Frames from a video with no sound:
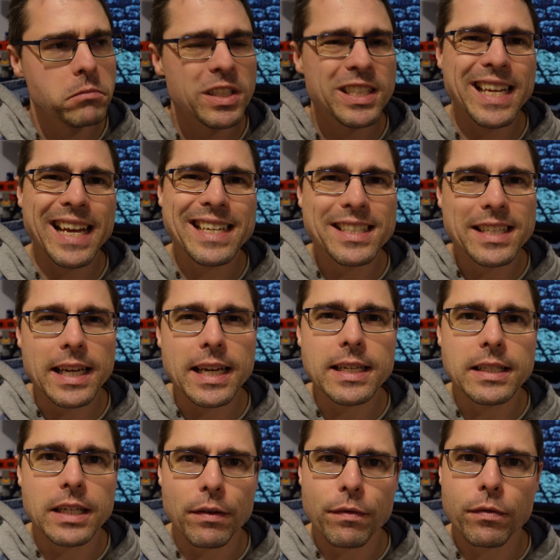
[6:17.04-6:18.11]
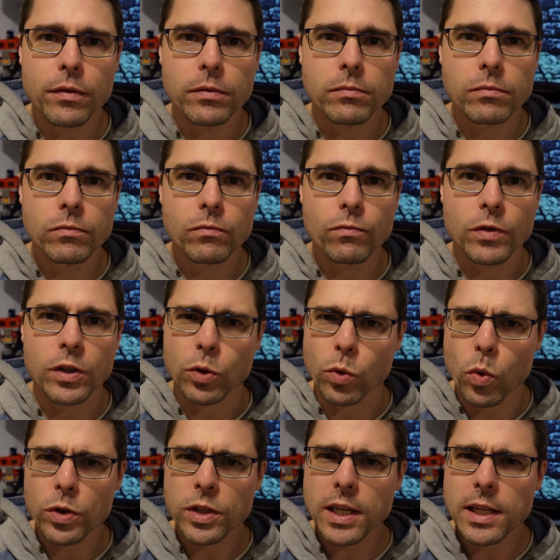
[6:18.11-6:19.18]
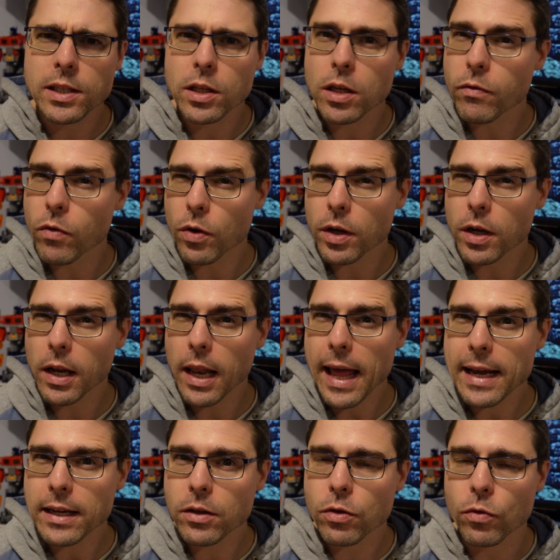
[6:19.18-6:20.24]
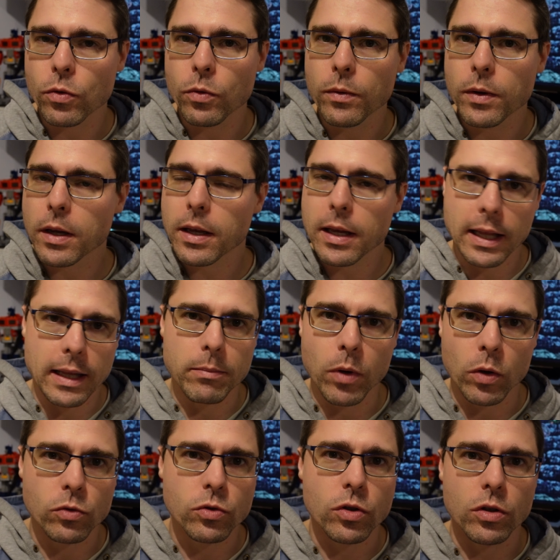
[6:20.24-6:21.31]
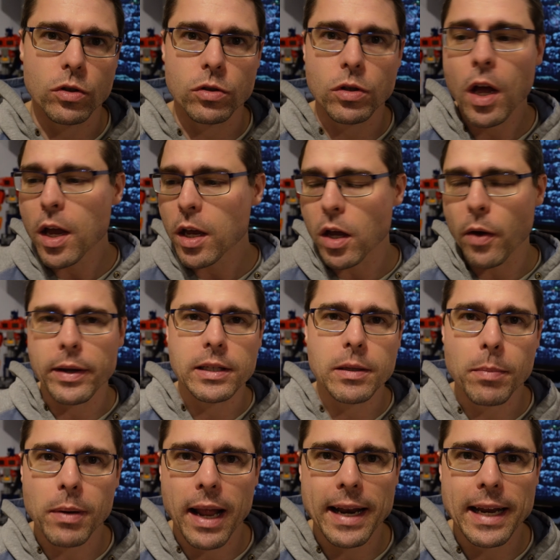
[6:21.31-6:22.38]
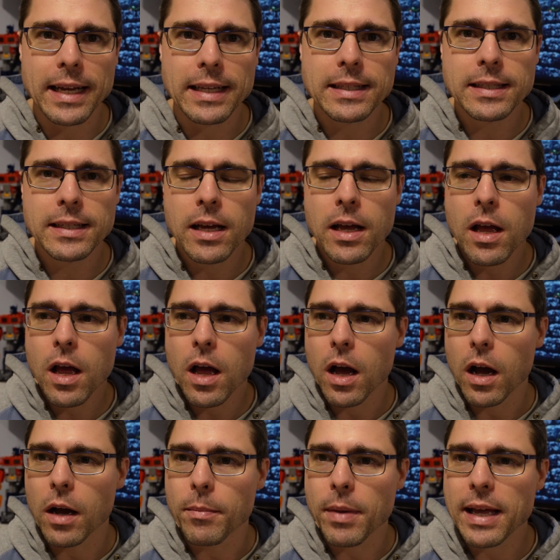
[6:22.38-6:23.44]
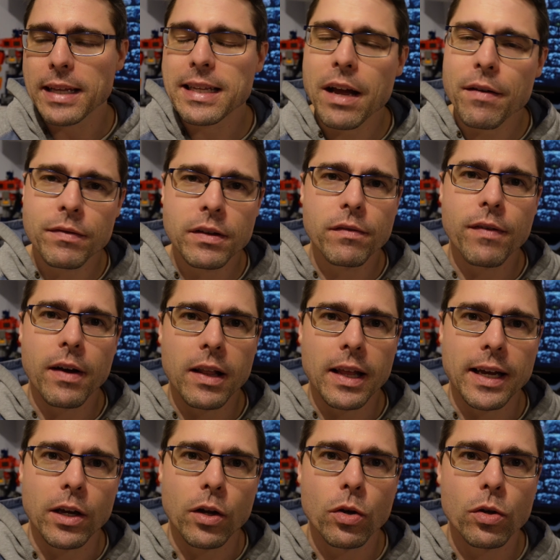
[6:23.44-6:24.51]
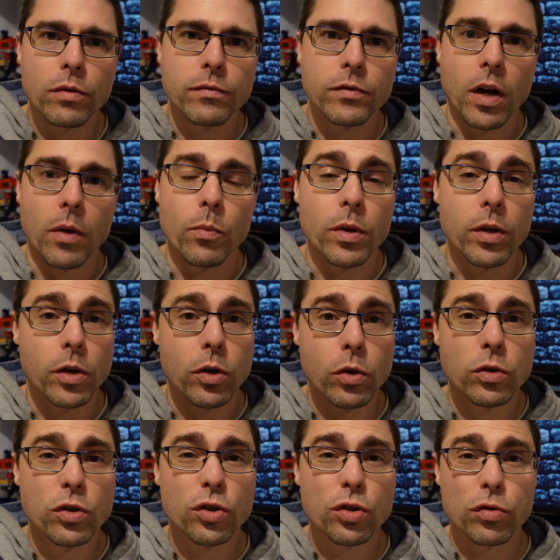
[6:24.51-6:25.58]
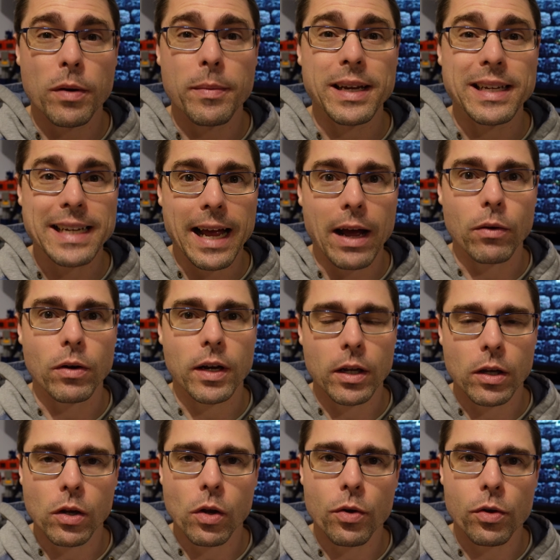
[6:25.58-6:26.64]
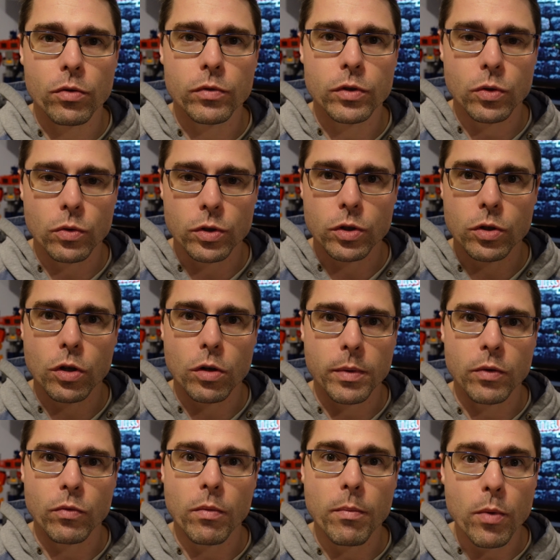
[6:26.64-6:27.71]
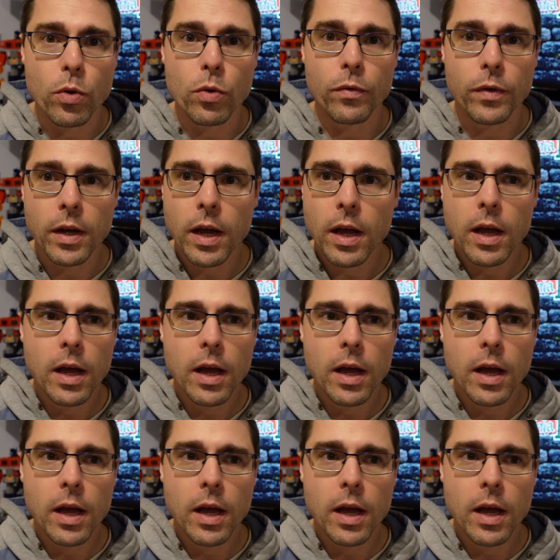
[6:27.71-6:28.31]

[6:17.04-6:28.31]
16 different resources that you've got to collect through killing monsters, going to planets. It definitely felt like it could have done with a good trimming down. Like a lot of the resources could have been removed